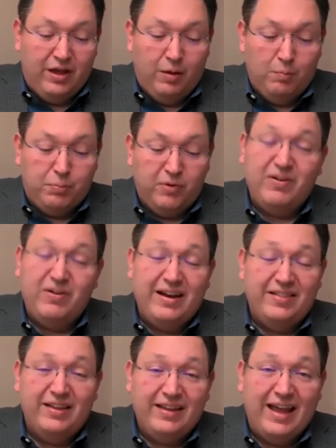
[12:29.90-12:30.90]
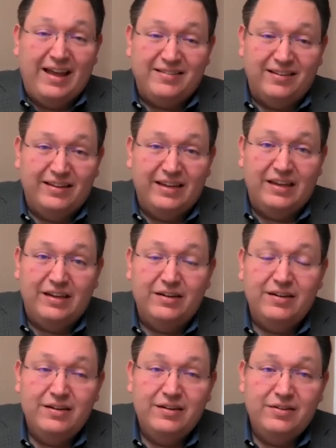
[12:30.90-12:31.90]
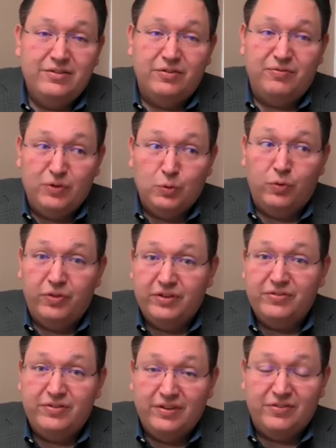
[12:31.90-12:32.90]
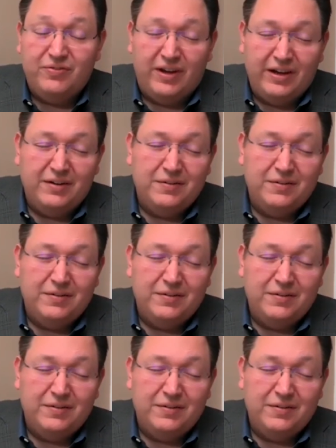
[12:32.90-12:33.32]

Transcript: provided the gasoline to fuel this fire.